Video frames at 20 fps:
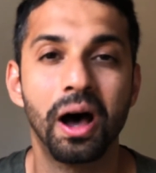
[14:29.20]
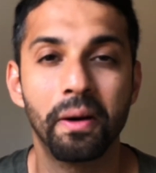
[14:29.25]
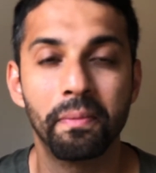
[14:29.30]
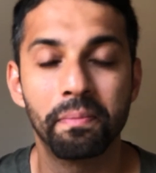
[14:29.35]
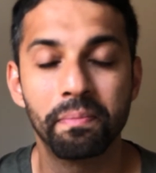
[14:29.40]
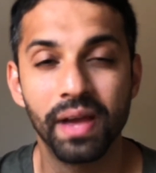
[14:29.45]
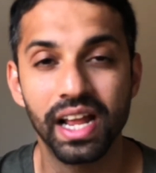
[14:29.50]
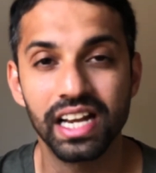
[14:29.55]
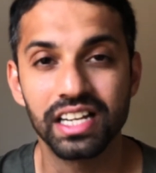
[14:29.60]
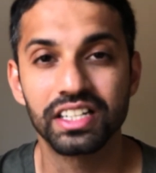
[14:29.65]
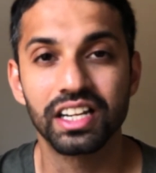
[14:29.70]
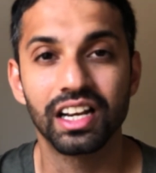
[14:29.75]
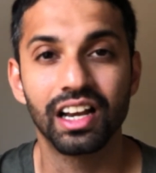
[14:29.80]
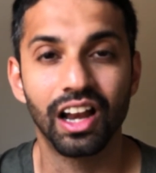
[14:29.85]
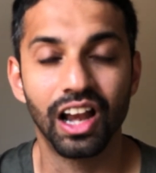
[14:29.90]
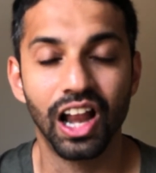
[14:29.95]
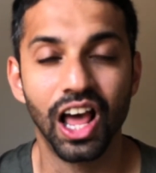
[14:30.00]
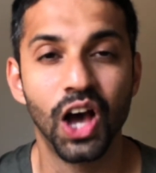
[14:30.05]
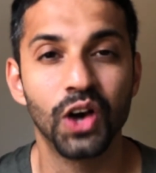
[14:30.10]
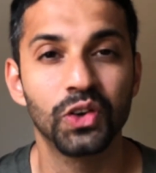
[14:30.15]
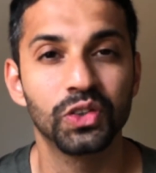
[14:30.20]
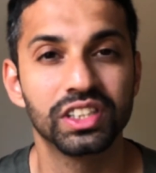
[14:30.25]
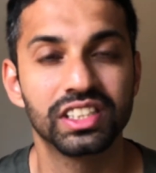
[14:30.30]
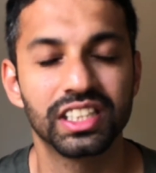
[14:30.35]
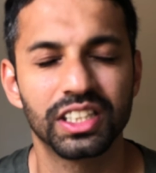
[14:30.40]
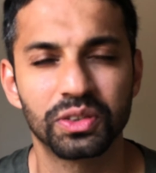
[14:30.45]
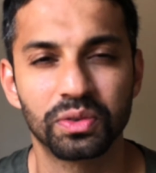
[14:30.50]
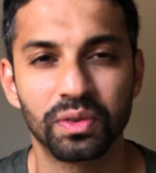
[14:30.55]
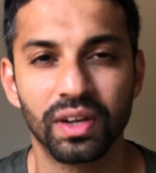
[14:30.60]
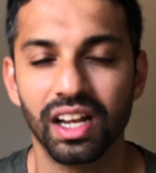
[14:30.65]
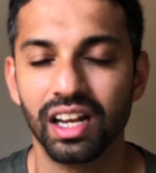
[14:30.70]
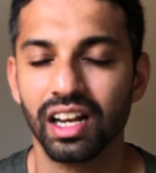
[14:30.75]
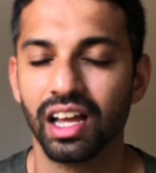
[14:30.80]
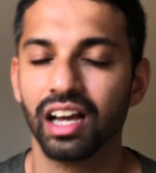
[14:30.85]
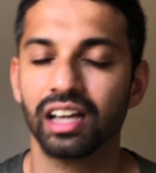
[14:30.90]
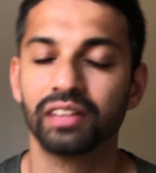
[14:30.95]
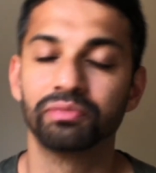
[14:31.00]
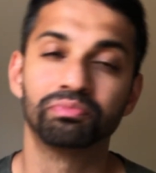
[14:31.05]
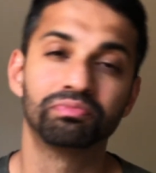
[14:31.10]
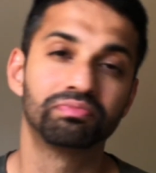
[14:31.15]
pension allowance as
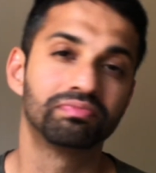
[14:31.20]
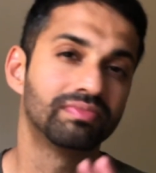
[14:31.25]
well.